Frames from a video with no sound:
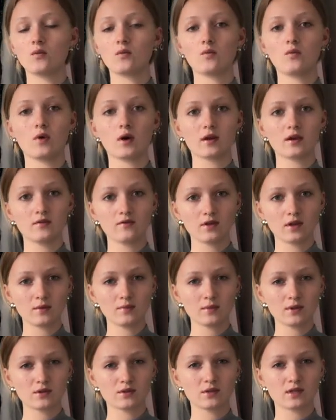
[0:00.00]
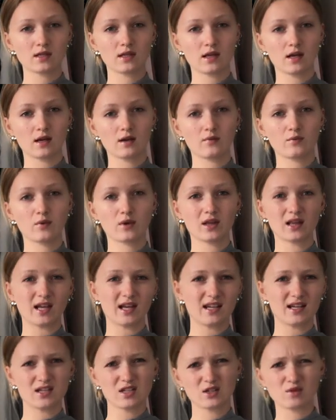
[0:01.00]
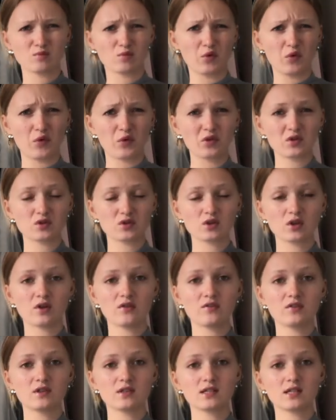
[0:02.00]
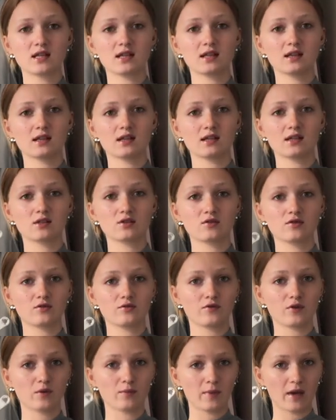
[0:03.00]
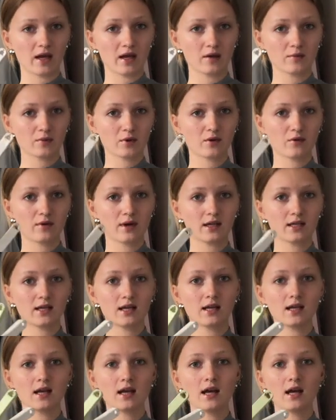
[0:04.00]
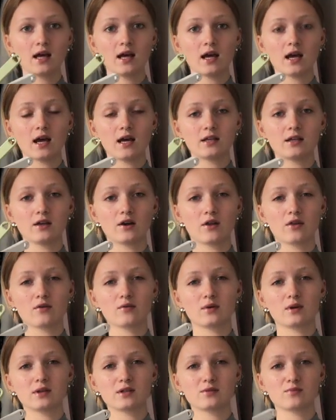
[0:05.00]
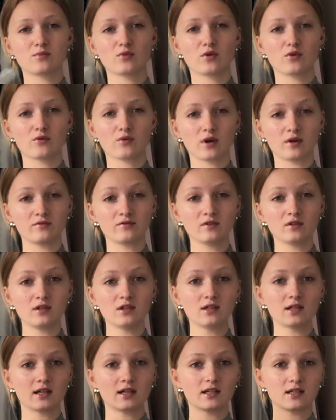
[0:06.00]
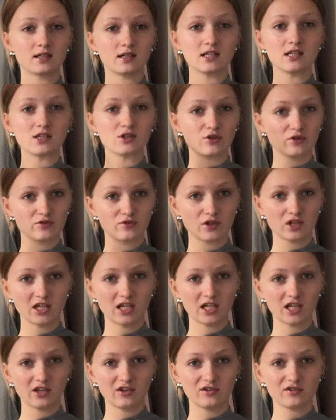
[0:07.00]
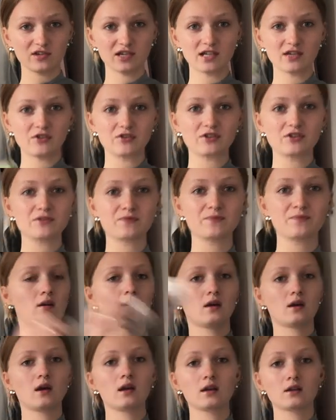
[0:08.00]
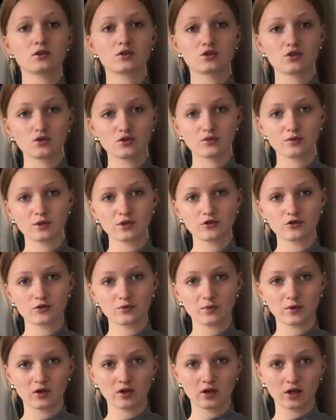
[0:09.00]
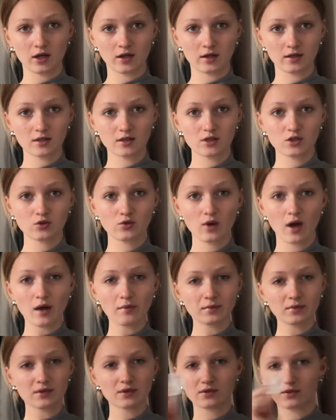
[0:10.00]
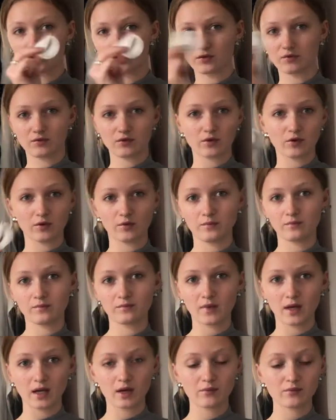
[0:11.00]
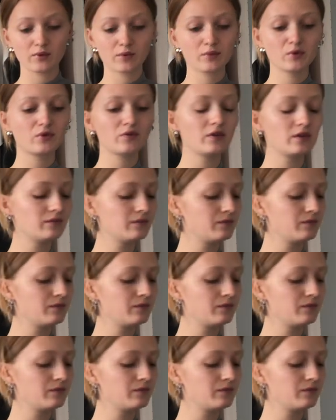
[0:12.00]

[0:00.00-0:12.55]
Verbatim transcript: One of them is with like a smooth surface and it's good for makeup correcting and the other one is more ruffled and is good for cleaning your ears. And two reusable cotton swabs just for makeup removal.